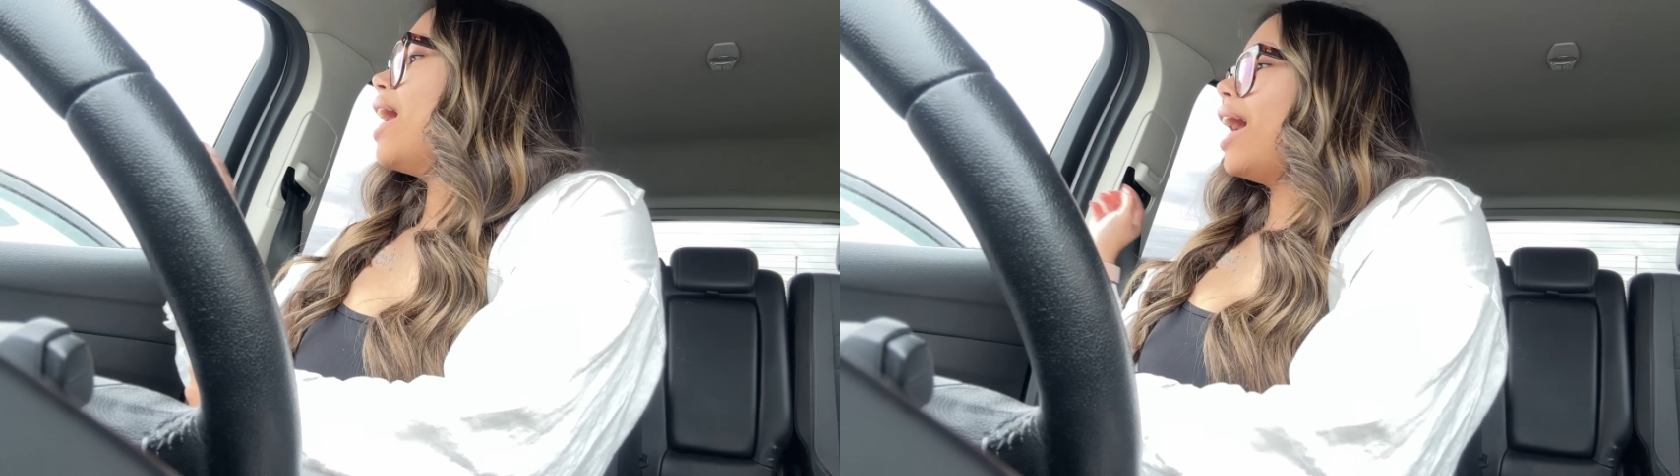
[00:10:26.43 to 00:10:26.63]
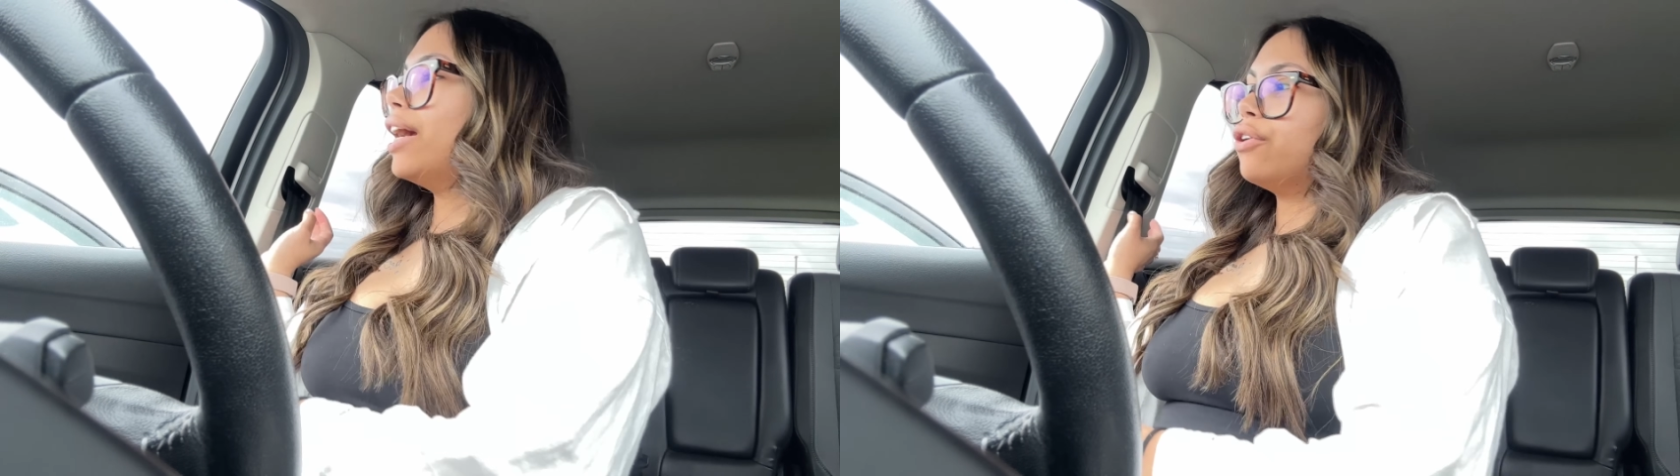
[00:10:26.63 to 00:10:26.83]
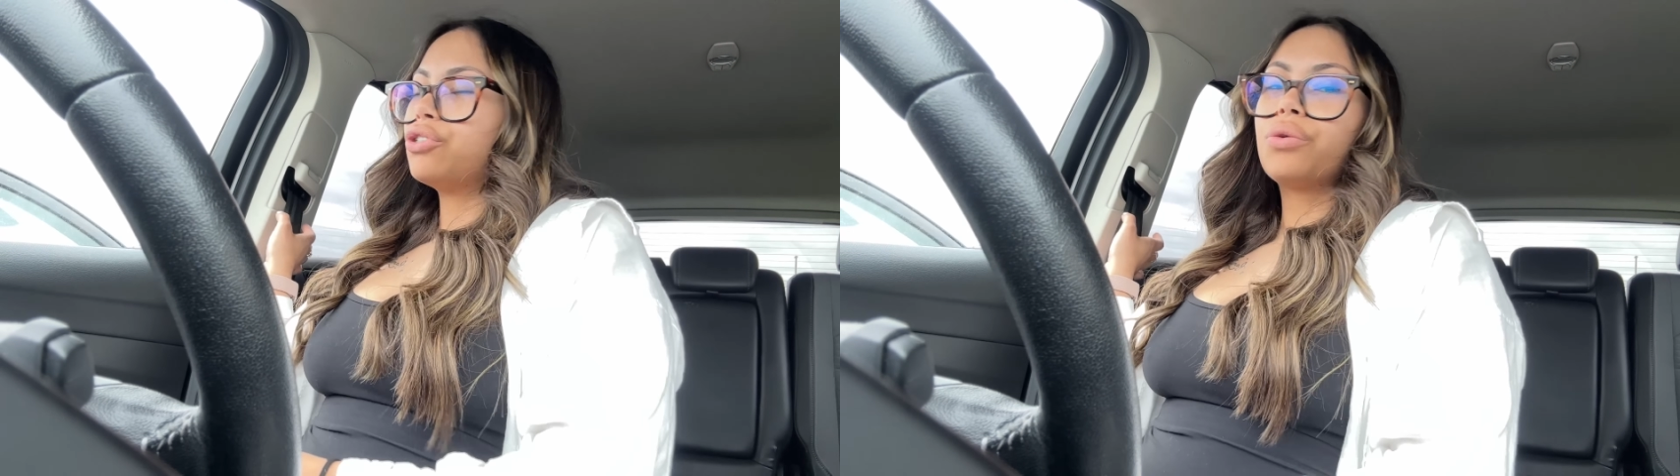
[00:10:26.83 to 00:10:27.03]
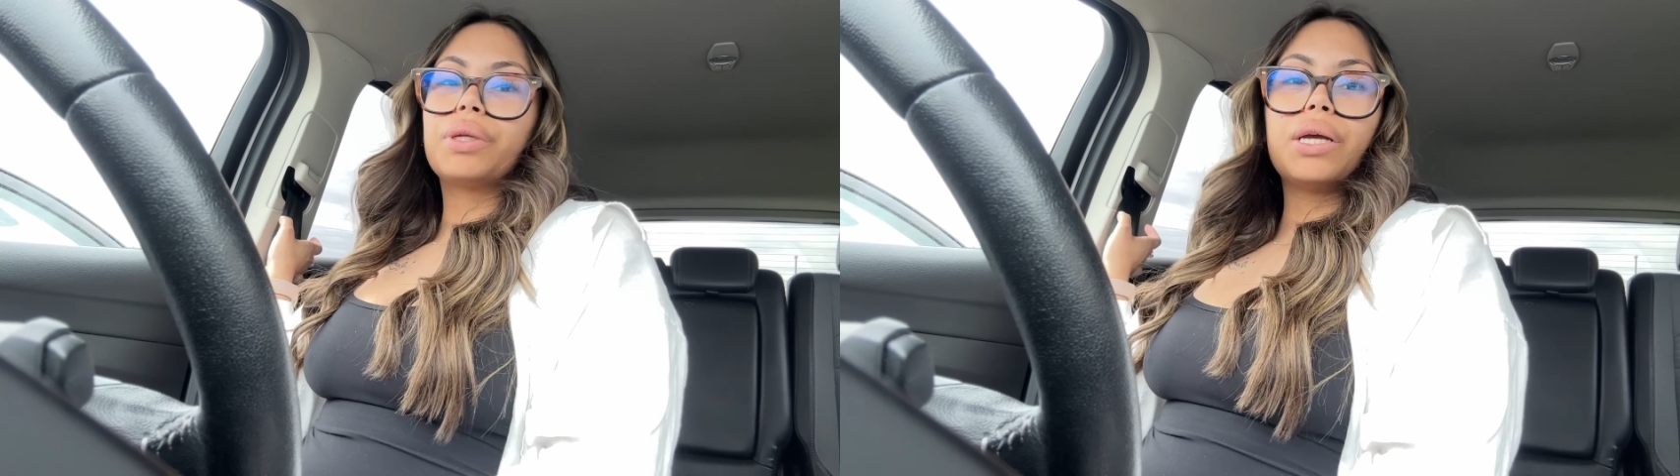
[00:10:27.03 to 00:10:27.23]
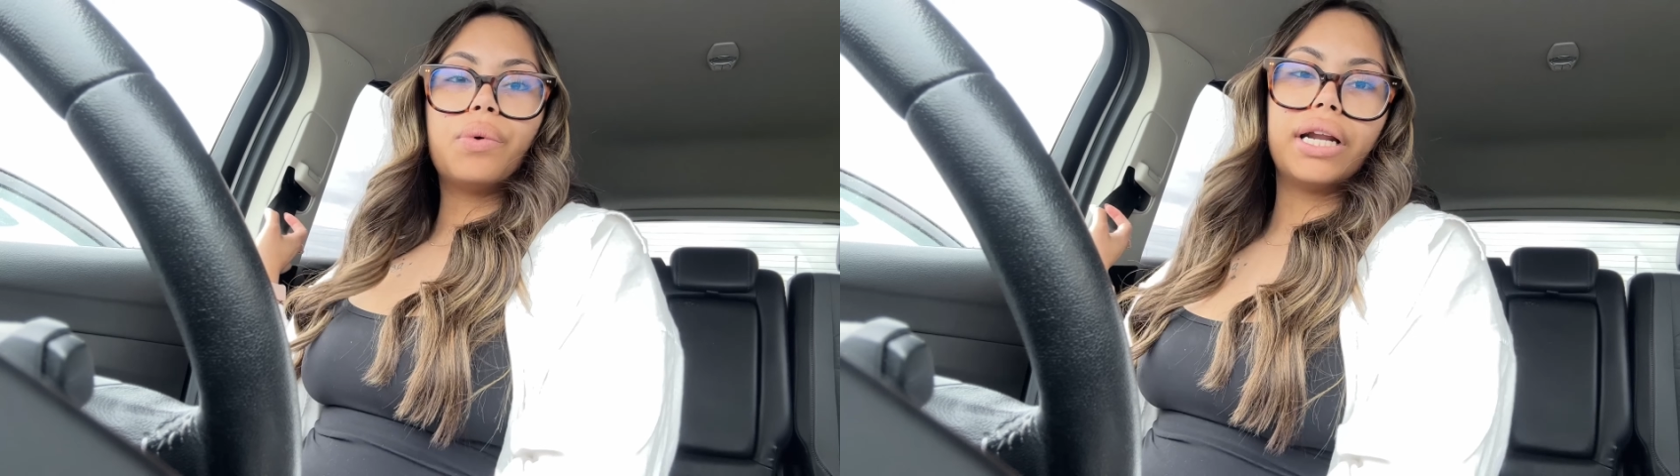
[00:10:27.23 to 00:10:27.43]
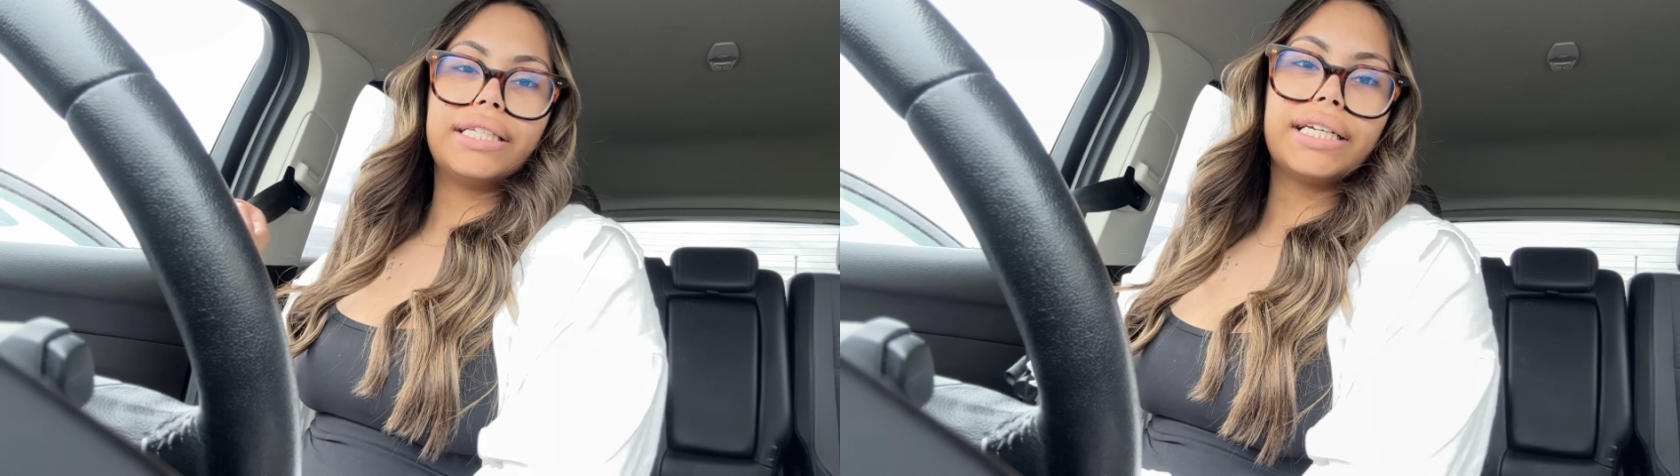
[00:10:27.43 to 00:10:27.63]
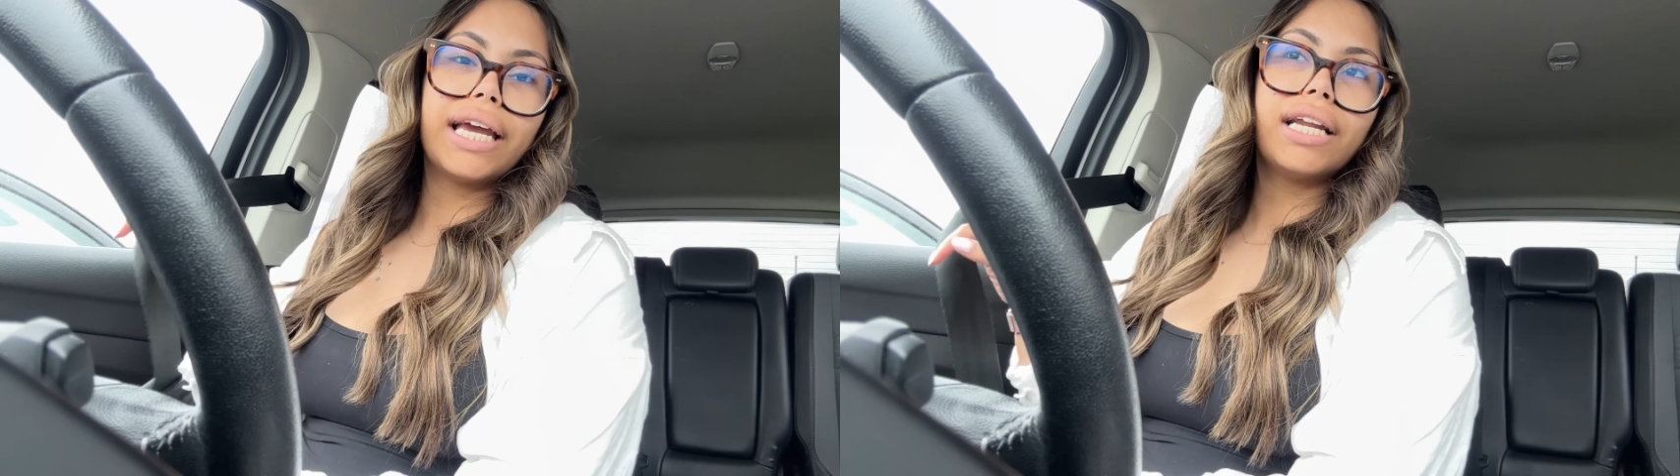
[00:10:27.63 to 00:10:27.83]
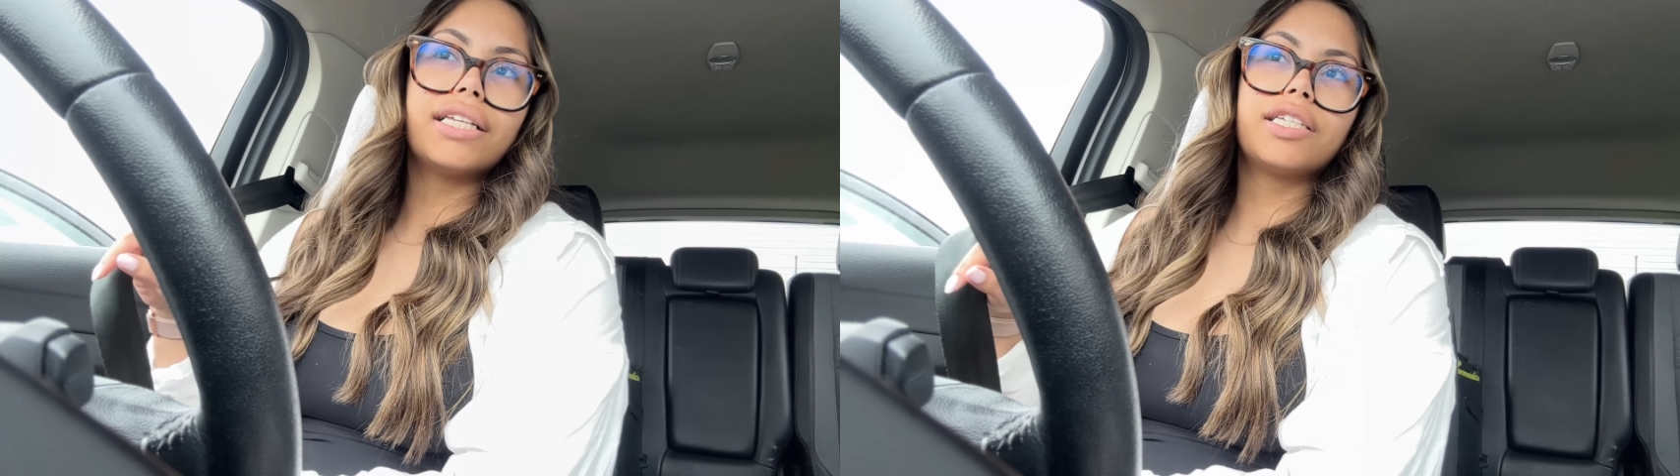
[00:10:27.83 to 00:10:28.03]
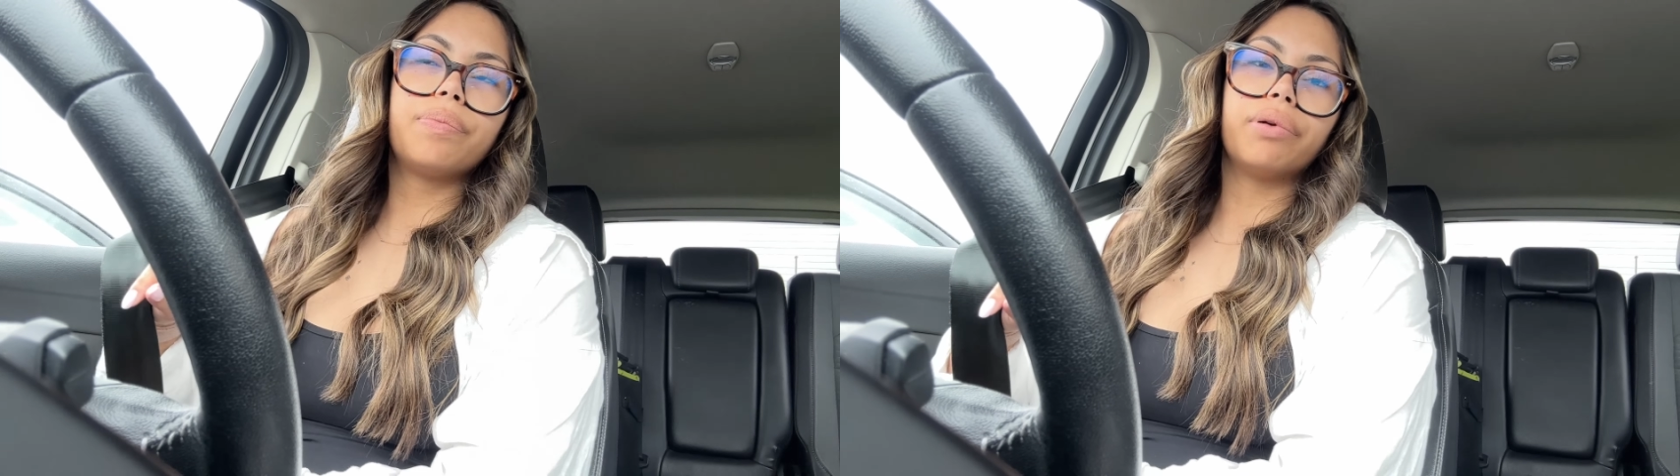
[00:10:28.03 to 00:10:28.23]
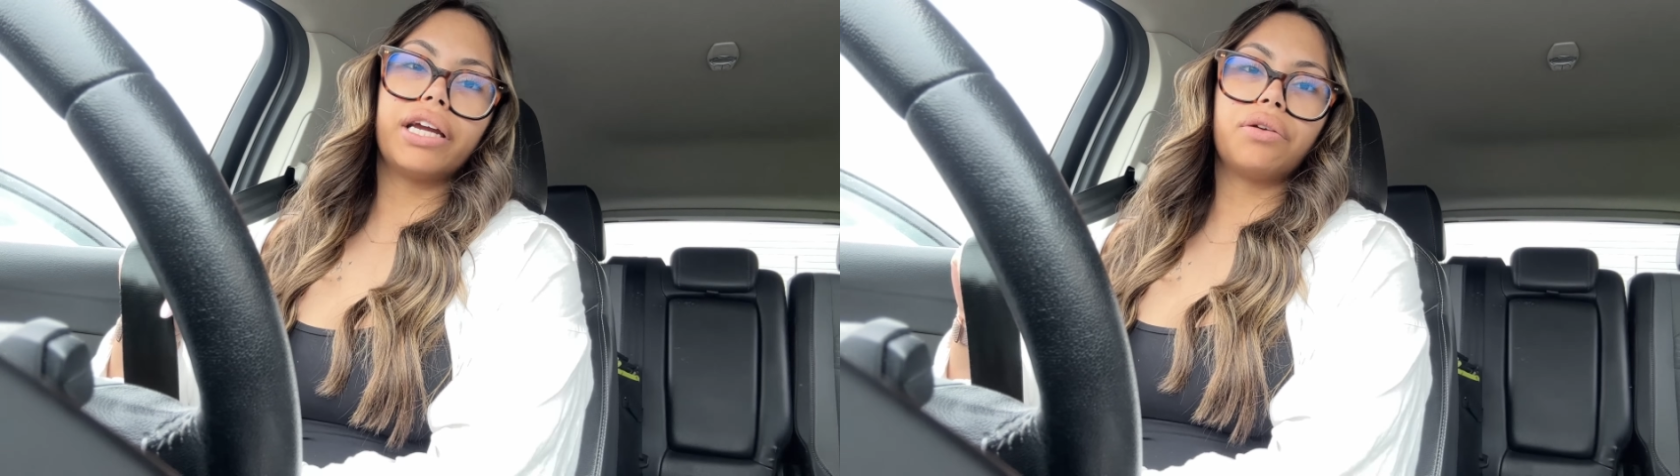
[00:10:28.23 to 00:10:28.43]
I also really wanted to get a
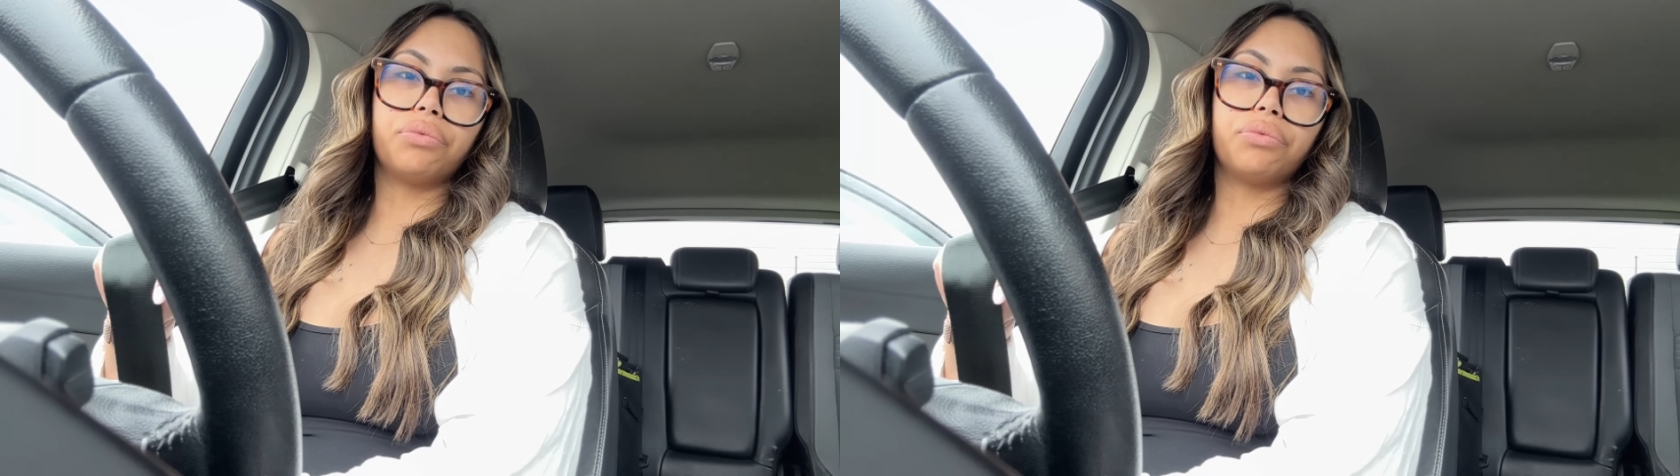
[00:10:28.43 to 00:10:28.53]
spring